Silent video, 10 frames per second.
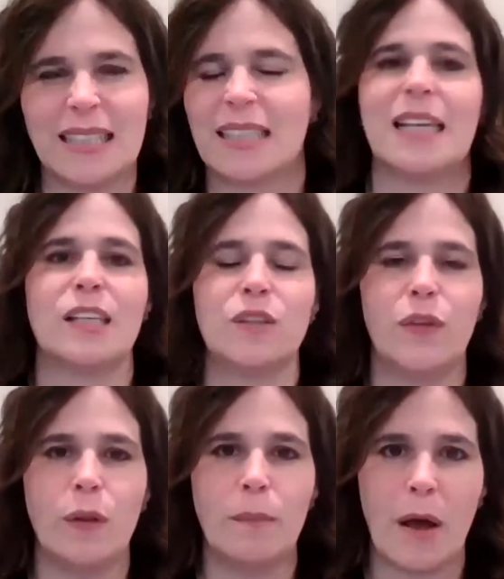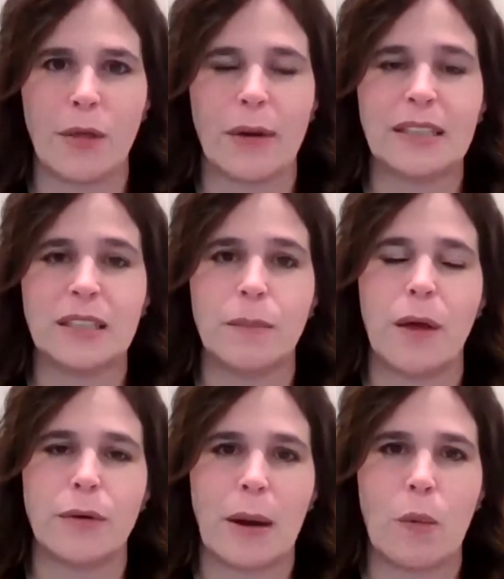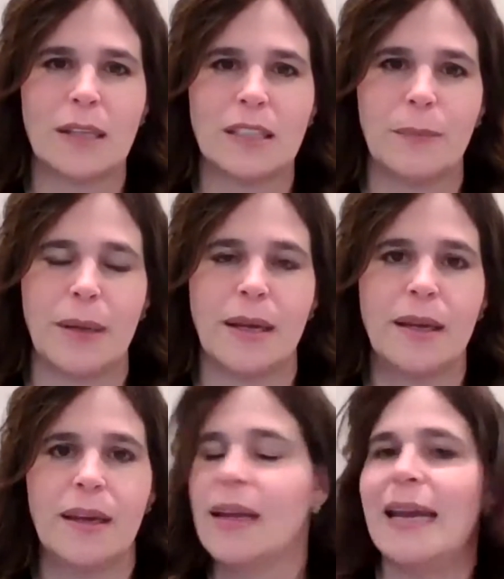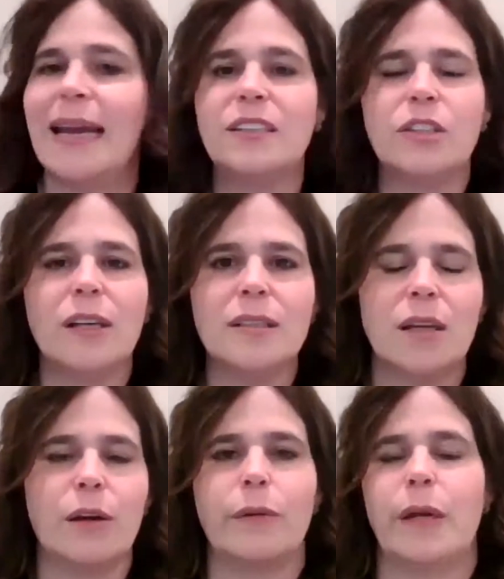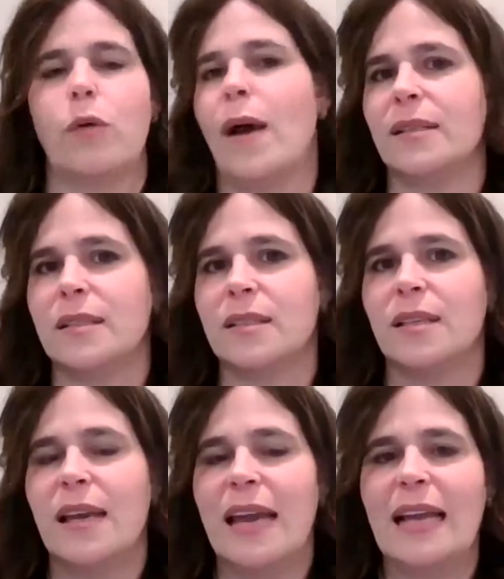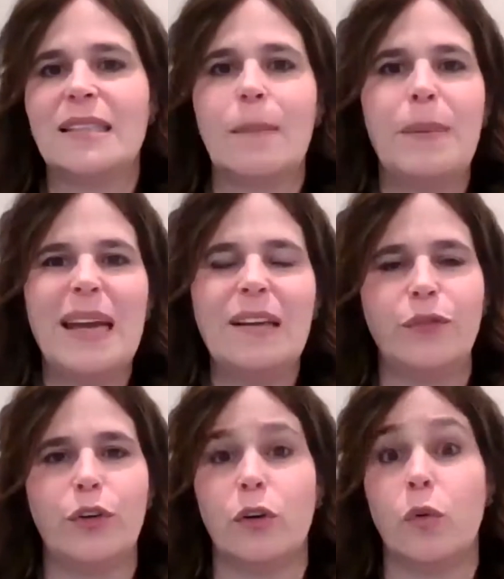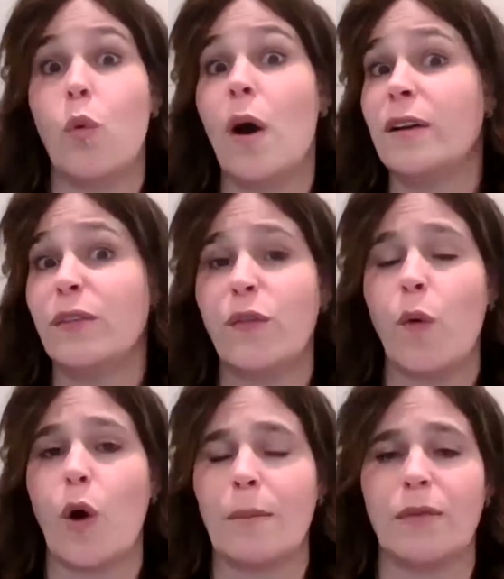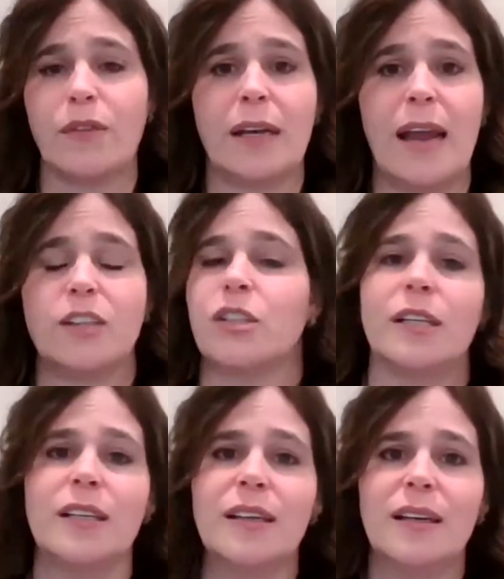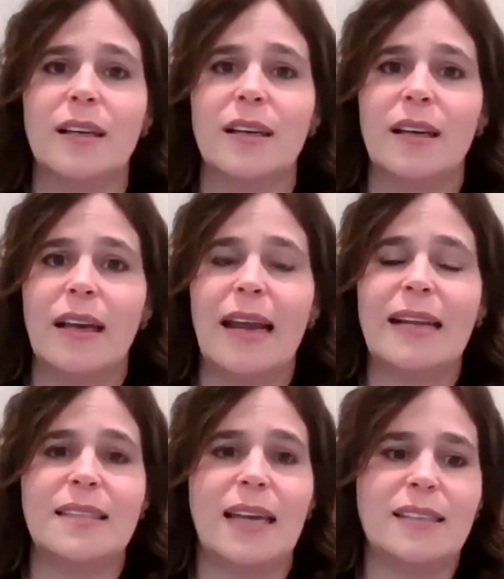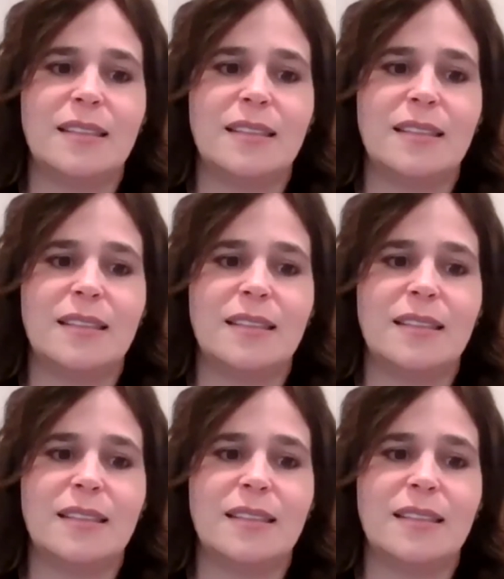successful mother, as the mother I want to be. It's just a request. It's a bid for one form of connection. It